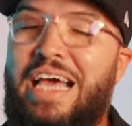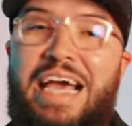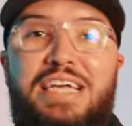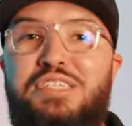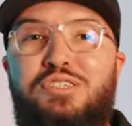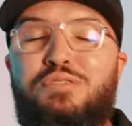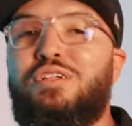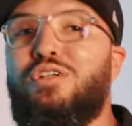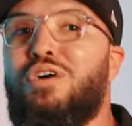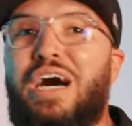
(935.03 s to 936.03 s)
As to the
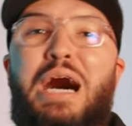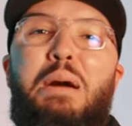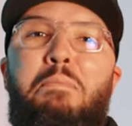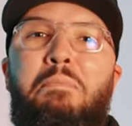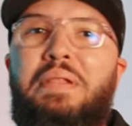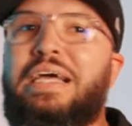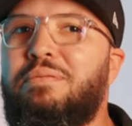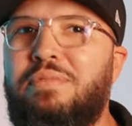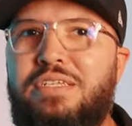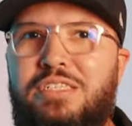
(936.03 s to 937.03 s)
law, I'm
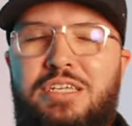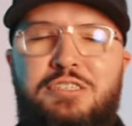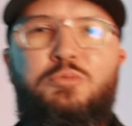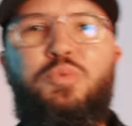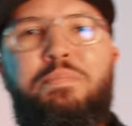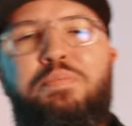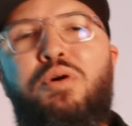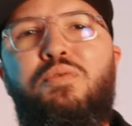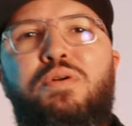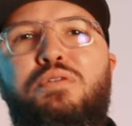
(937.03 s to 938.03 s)
blameless. Because when
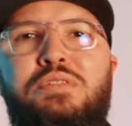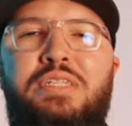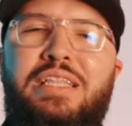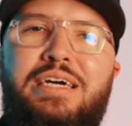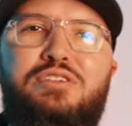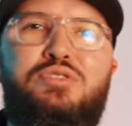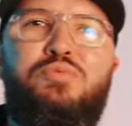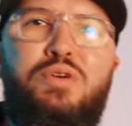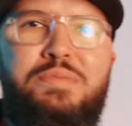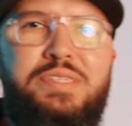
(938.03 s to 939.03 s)
Paul wrote the letter to
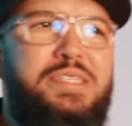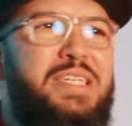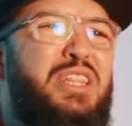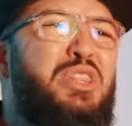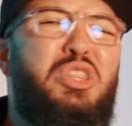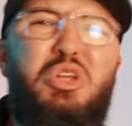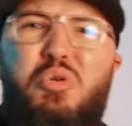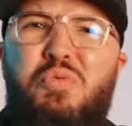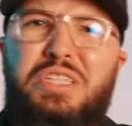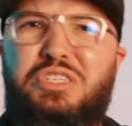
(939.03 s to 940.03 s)
Romans, he said,
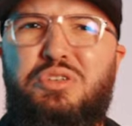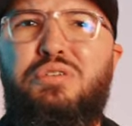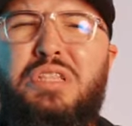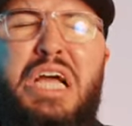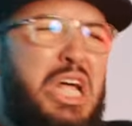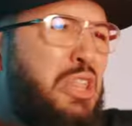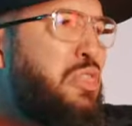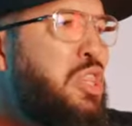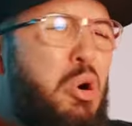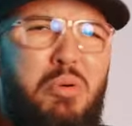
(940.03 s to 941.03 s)
No one is good,
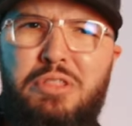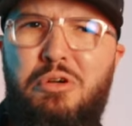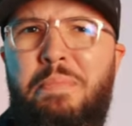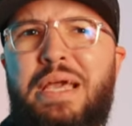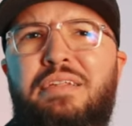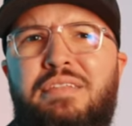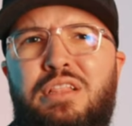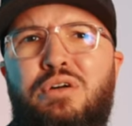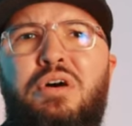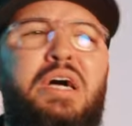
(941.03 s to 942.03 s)
no one obeys the
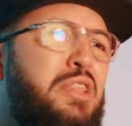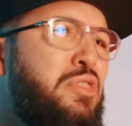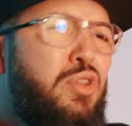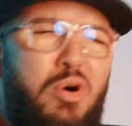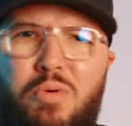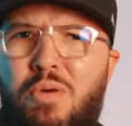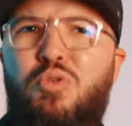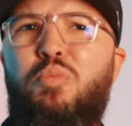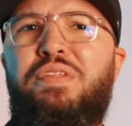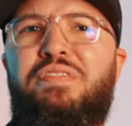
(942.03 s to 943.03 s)
law, no one
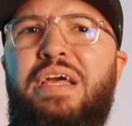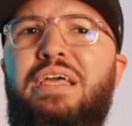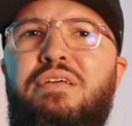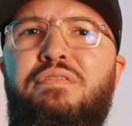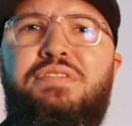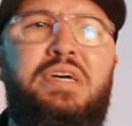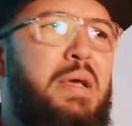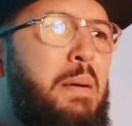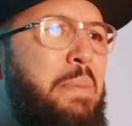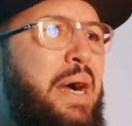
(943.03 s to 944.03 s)
will be saved
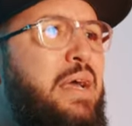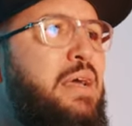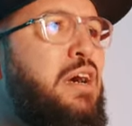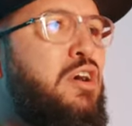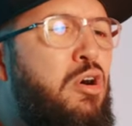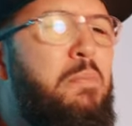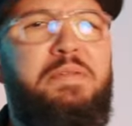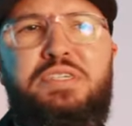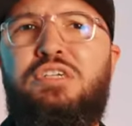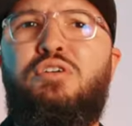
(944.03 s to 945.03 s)
by
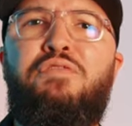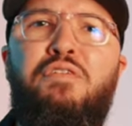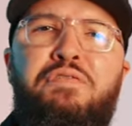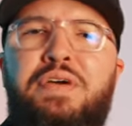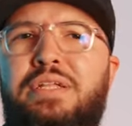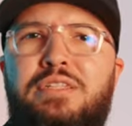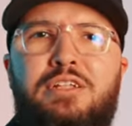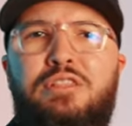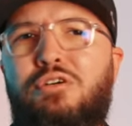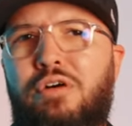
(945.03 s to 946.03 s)
accomplishing or fulfilling the
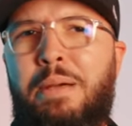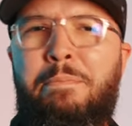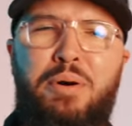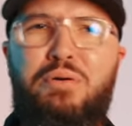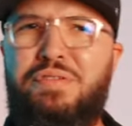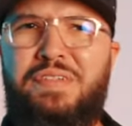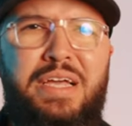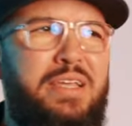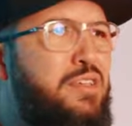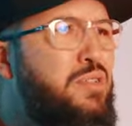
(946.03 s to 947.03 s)
law. And Paul is
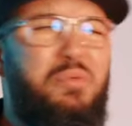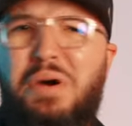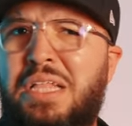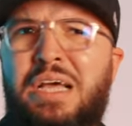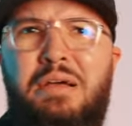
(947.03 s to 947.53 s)
saying, you know what?